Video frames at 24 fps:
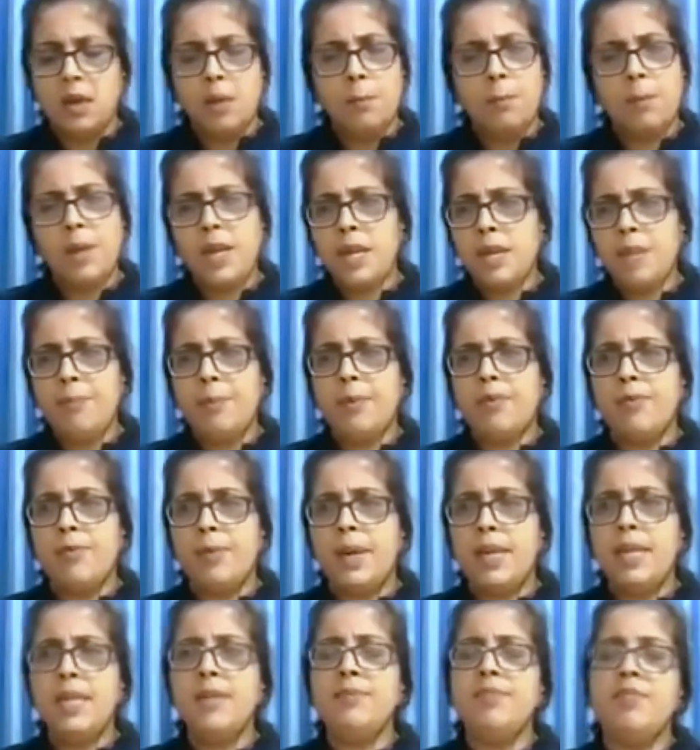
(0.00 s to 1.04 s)

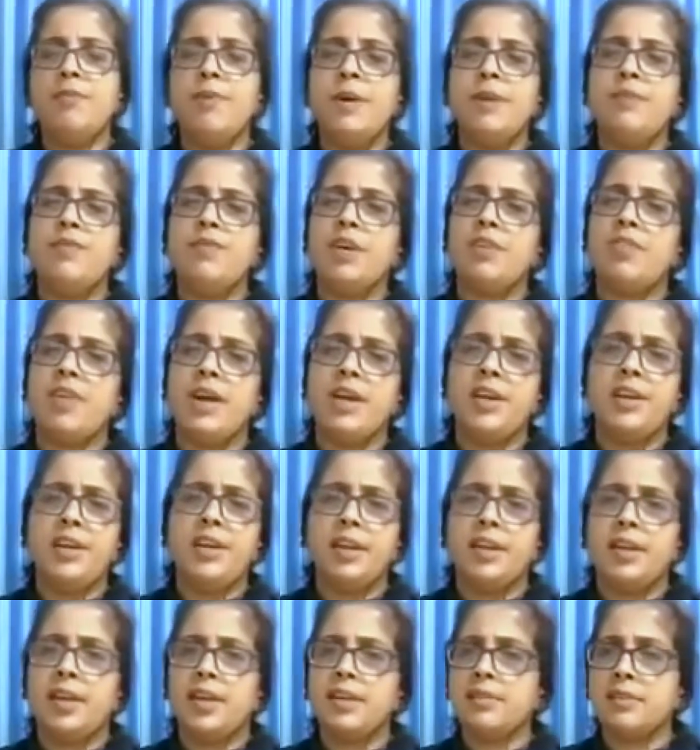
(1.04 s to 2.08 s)
Many women were finding
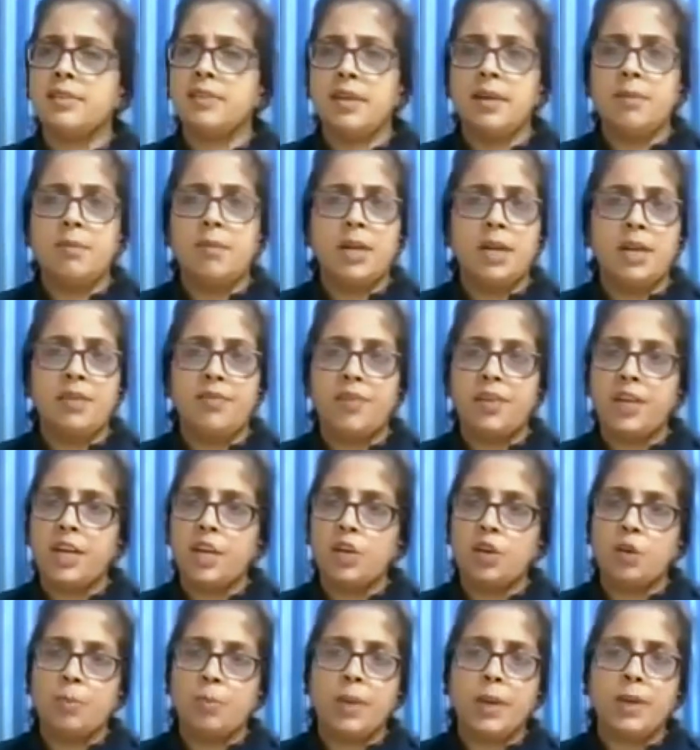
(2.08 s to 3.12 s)
it extremely
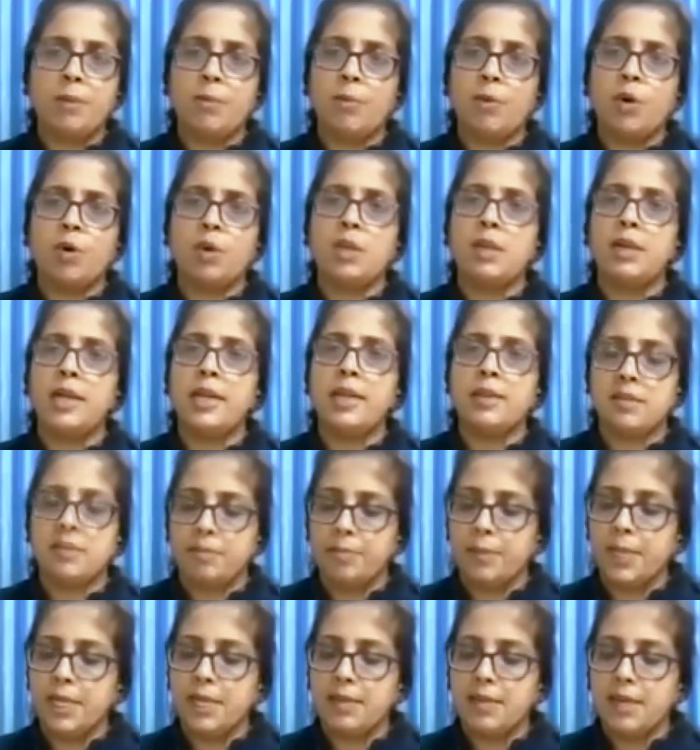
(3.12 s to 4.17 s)
difficult to meet both the ends
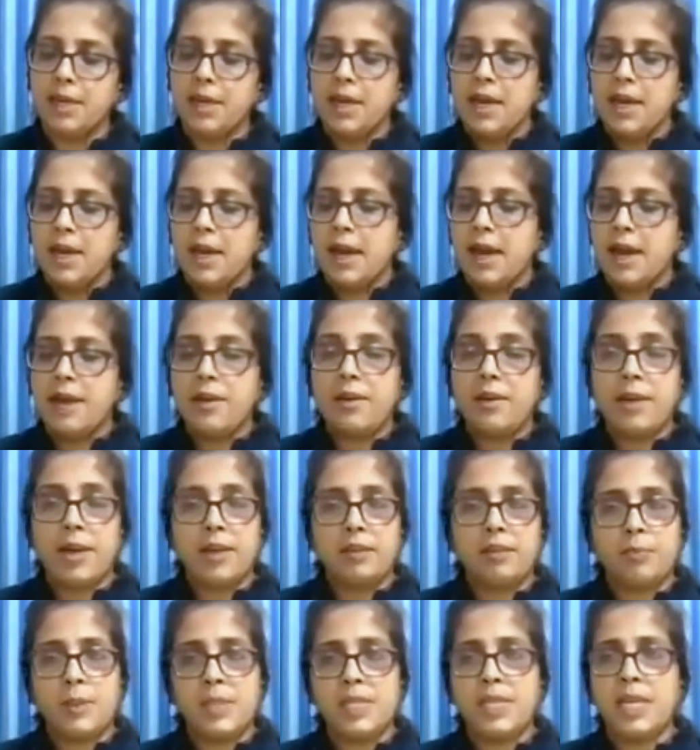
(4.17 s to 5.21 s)
meet, and
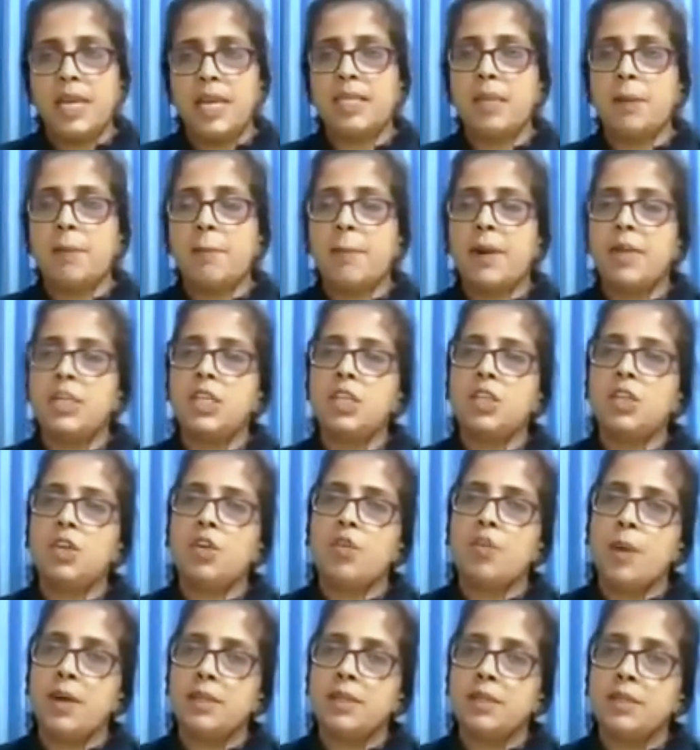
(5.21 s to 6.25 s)
especially the budget of
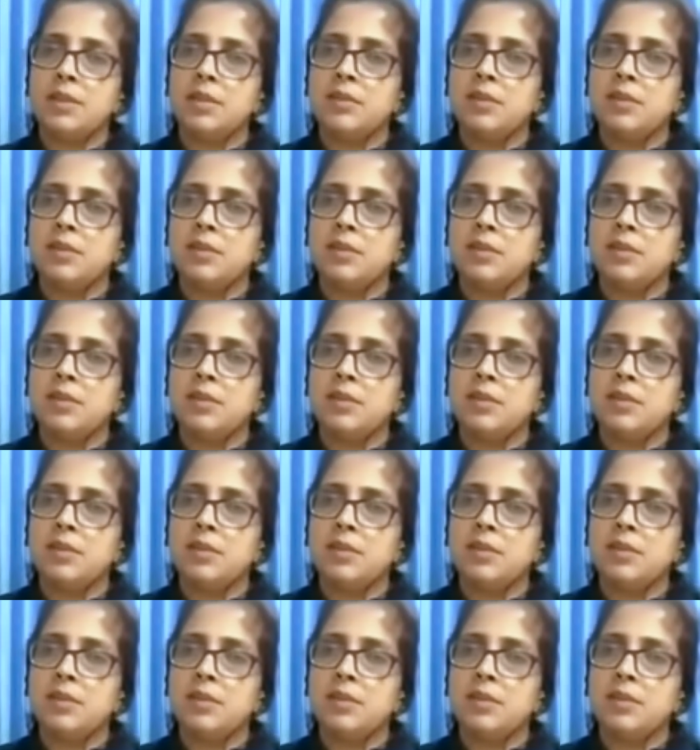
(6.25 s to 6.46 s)
mothers